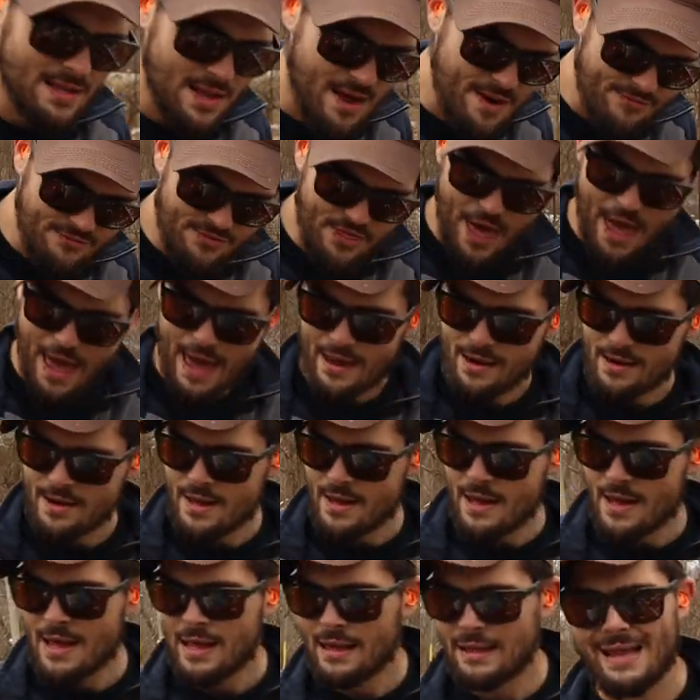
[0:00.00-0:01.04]
love that.
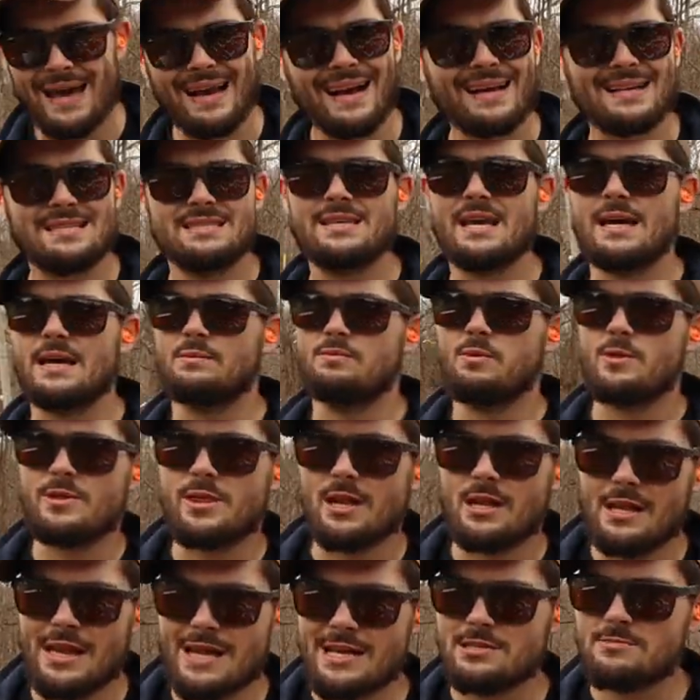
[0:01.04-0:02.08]
Like I said, with
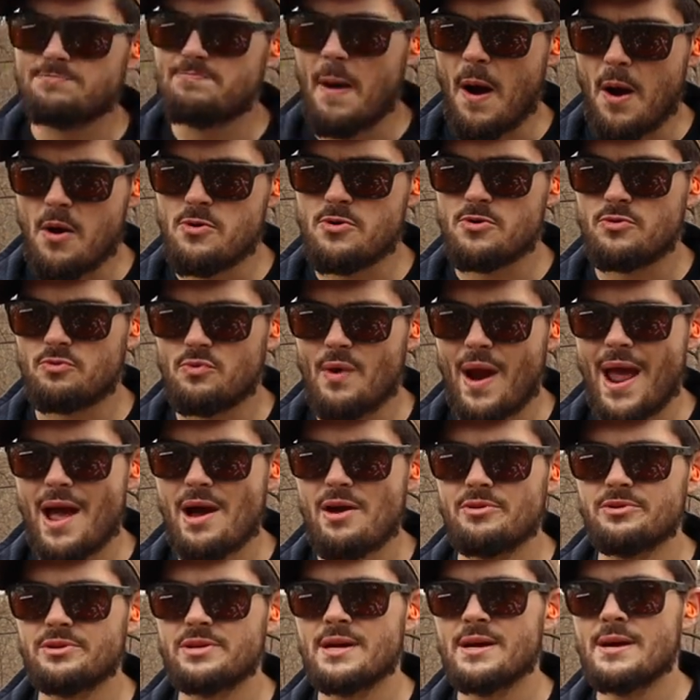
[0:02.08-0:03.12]
a less potent
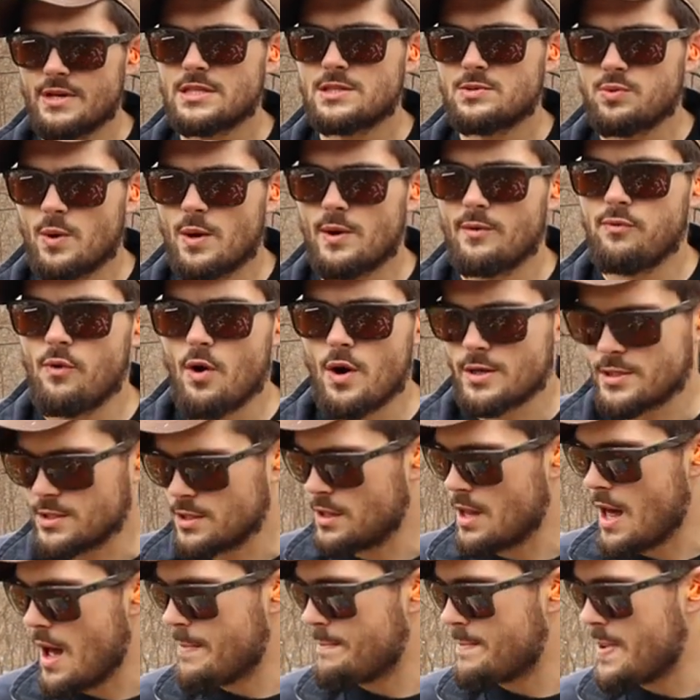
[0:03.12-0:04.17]
round, this would have worked a
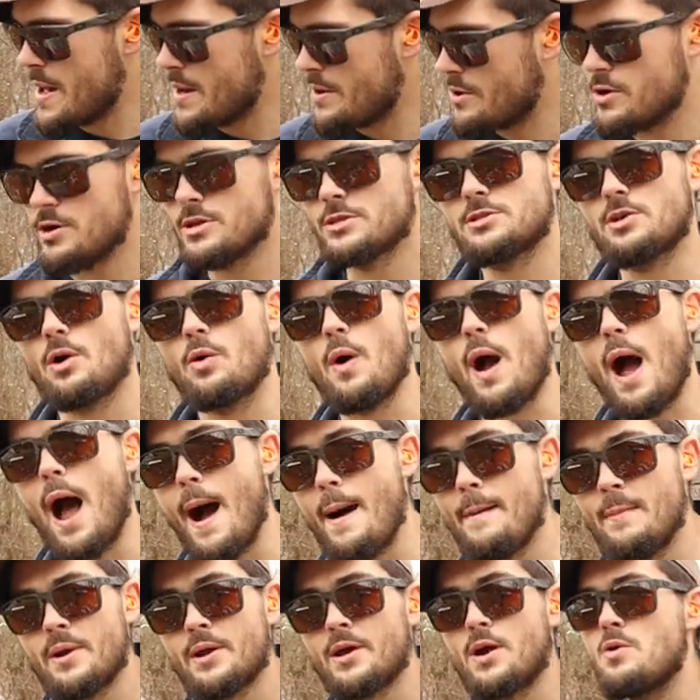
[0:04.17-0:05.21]
lot better. So
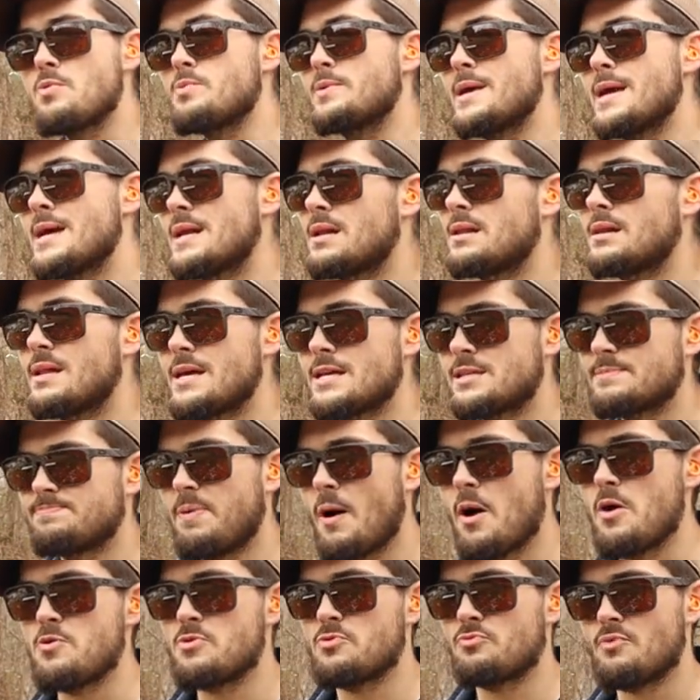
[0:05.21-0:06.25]
I'm gonna go get a less
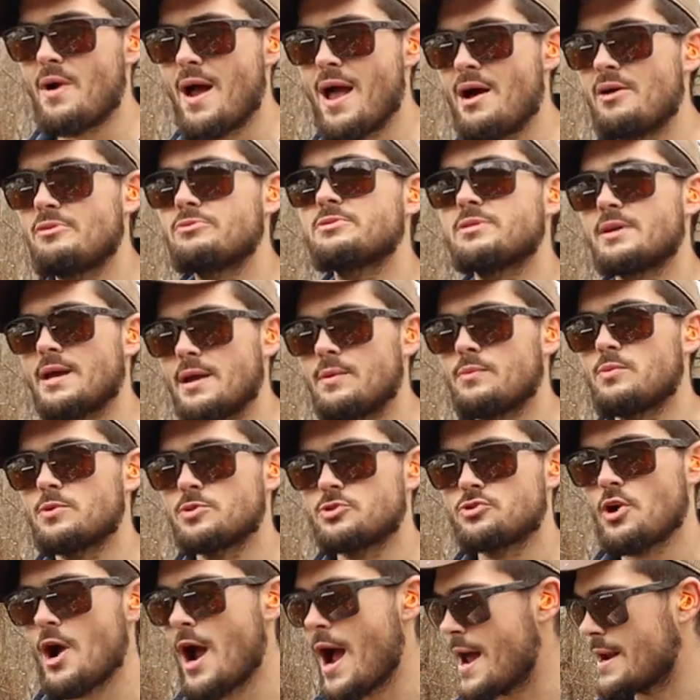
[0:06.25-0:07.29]
potent round and we'll
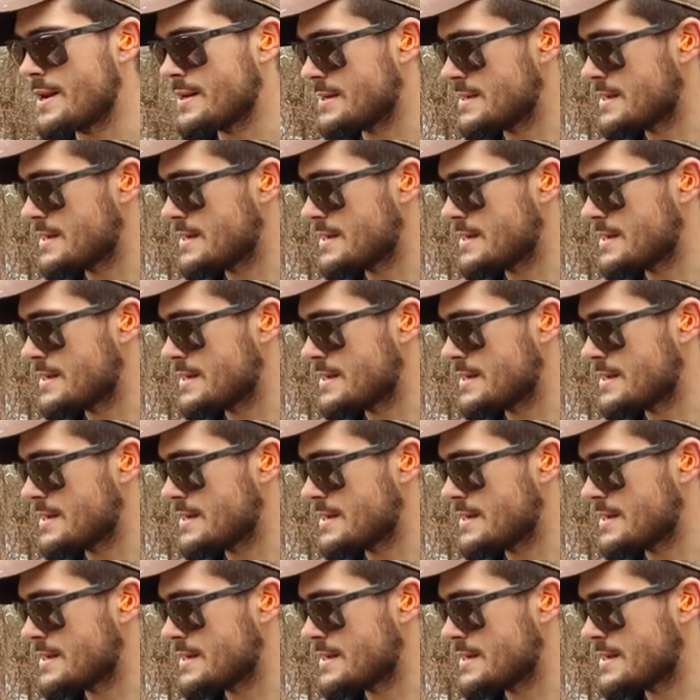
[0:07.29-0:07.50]
try it